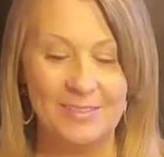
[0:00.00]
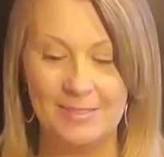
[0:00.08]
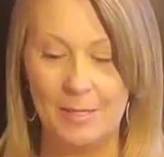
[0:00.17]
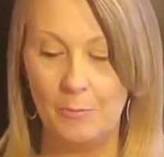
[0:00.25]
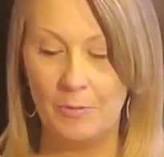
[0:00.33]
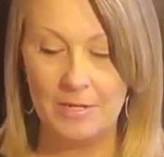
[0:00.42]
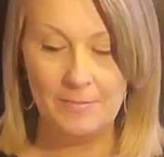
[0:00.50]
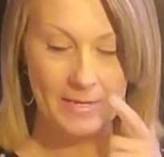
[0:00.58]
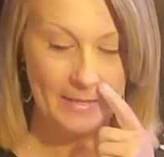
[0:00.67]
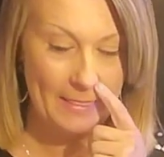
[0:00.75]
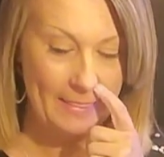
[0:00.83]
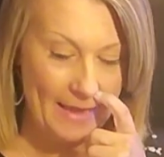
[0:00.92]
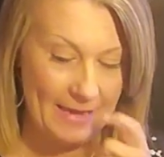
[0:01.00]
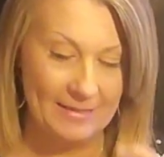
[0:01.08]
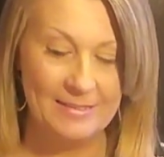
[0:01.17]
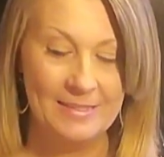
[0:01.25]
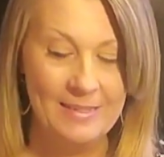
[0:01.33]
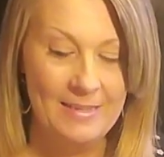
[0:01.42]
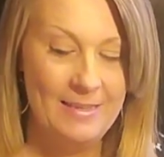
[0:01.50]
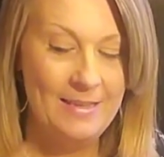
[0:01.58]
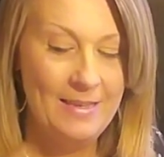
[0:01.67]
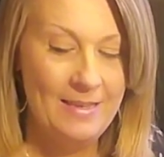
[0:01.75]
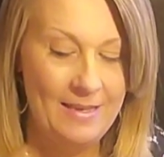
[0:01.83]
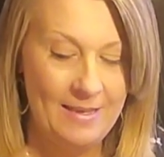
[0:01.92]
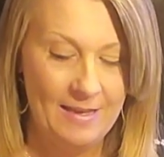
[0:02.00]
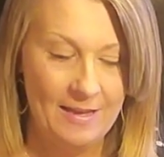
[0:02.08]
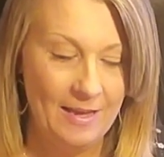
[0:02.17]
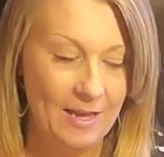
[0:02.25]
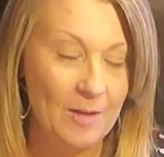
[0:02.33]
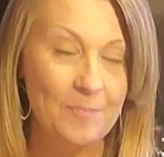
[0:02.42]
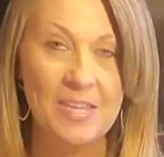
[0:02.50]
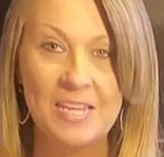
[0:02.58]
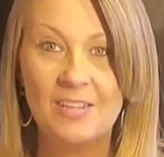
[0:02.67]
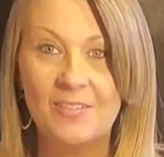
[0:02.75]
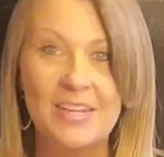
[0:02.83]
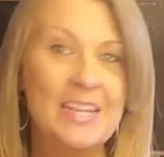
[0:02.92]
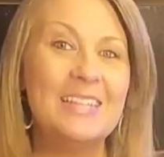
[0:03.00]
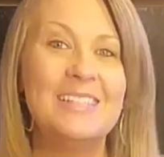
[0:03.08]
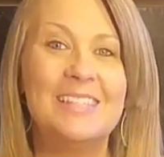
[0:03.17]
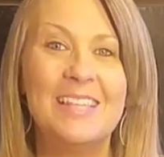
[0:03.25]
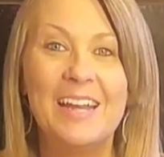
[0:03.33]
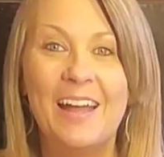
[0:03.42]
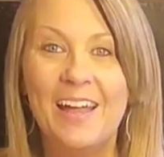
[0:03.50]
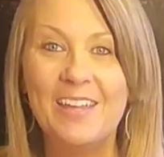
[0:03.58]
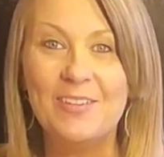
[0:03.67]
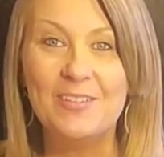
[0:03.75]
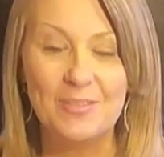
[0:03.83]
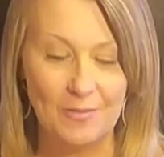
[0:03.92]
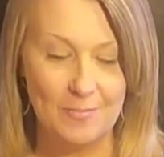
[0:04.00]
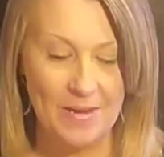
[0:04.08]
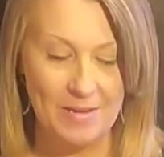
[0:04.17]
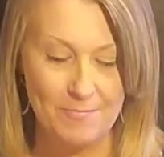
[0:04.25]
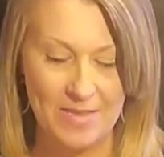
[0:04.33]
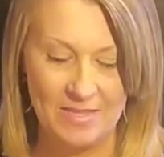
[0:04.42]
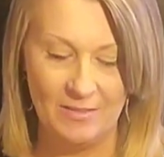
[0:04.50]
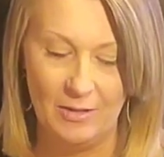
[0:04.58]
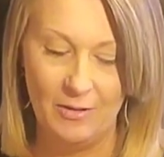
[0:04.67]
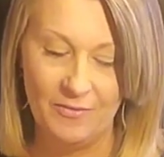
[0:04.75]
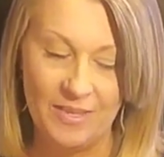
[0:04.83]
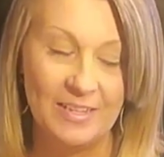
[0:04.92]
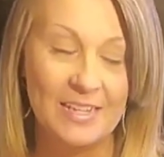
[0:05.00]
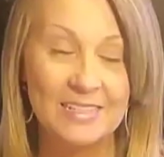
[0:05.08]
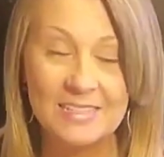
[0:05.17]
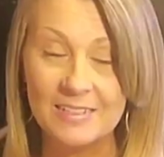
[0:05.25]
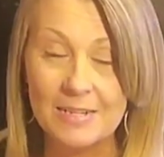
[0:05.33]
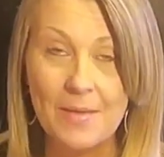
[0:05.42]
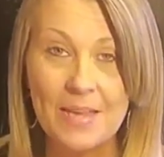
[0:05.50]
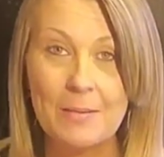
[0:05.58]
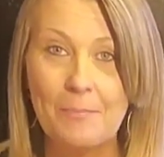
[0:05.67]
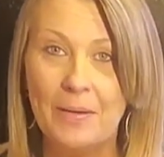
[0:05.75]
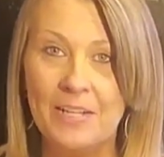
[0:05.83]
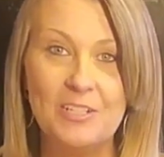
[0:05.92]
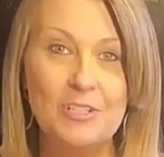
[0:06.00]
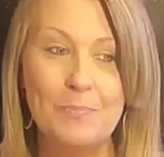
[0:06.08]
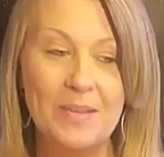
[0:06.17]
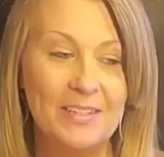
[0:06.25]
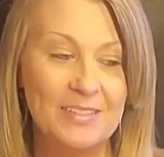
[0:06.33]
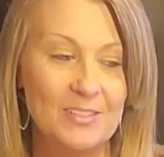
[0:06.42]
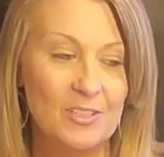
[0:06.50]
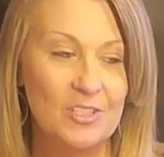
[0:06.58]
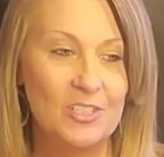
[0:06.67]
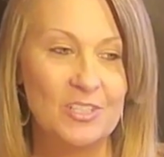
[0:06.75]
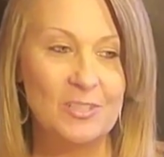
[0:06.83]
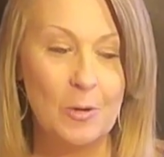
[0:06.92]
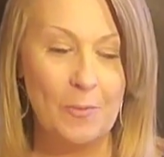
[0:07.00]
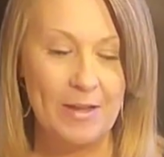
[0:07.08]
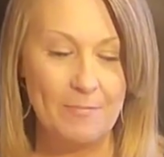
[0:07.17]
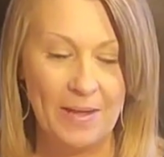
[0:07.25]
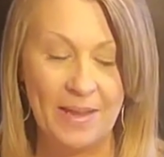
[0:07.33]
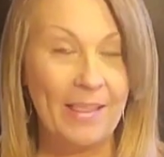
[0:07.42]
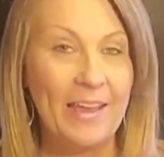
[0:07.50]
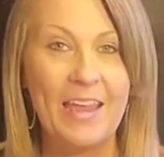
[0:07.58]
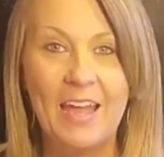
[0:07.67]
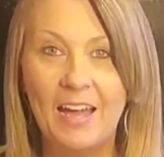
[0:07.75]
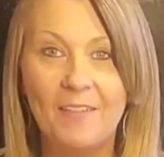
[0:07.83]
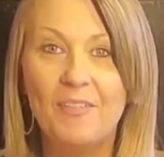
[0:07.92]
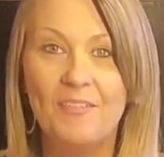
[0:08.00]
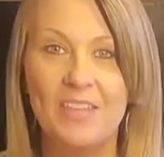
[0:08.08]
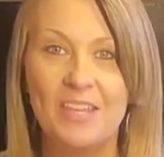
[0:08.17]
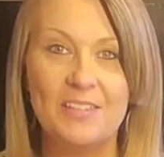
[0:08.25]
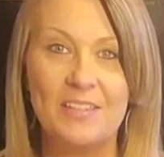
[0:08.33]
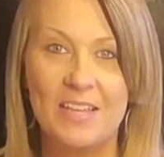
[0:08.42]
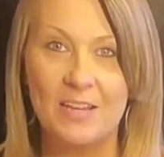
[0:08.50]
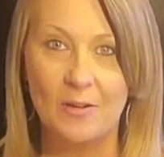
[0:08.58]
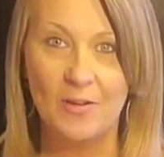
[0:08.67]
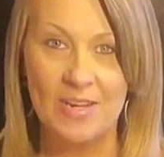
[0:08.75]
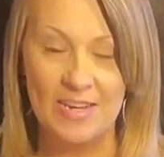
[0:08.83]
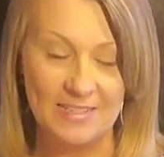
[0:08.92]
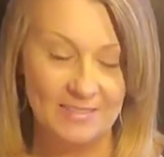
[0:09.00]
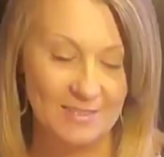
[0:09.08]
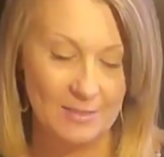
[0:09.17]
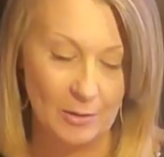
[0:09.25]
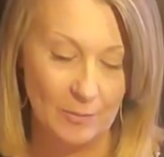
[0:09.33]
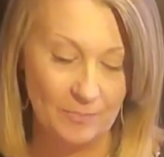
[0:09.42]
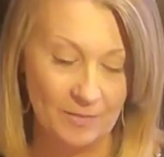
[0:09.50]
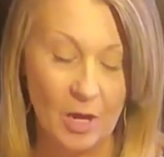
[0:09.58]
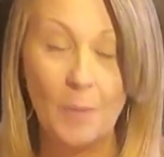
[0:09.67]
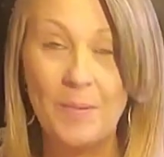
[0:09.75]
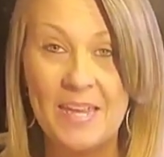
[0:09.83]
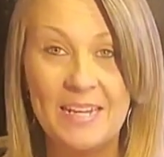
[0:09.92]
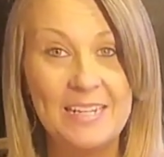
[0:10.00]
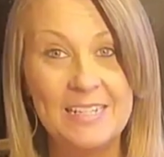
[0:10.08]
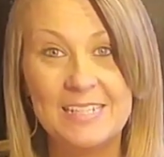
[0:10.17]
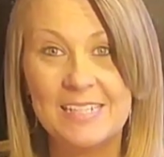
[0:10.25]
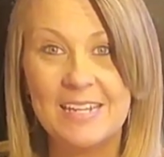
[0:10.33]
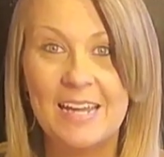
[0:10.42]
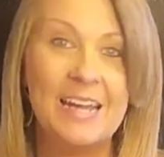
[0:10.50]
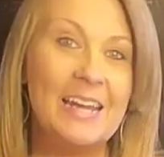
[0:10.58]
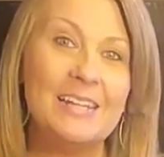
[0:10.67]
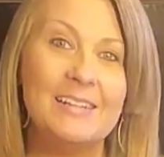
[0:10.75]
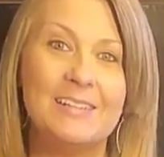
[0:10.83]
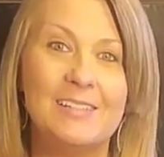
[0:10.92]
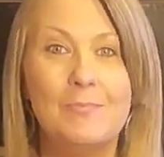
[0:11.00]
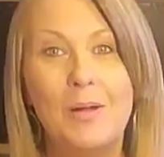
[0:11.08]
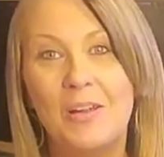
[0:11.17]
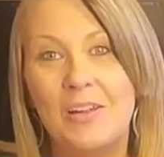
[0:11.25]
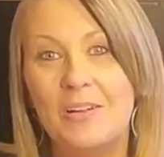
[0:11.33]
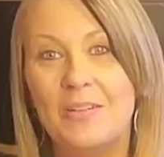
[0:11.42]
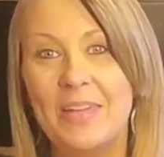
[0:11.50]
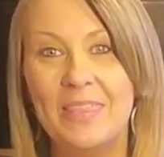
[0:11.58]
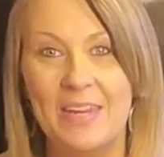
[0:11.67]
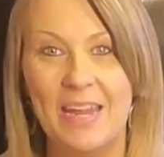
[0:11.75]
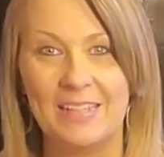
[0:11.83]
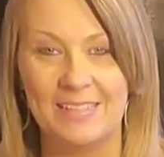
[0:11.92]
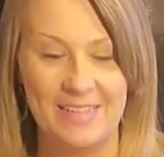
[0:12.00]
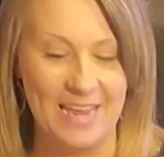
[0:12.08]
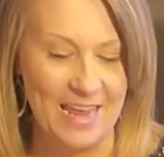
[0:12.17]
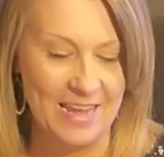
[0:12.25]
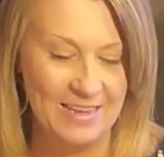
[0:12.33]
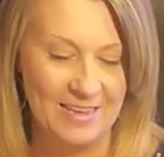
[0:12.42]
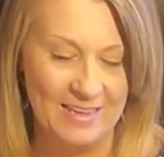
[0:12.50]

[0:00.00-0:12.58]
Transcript: So we're gonna make that. The ingredients that I use for my meatloaf, and it's gonna make a bunch because there's just no way to buy like half of these ingredients. So I'll be eating it tonight, tomorrow, and the next day.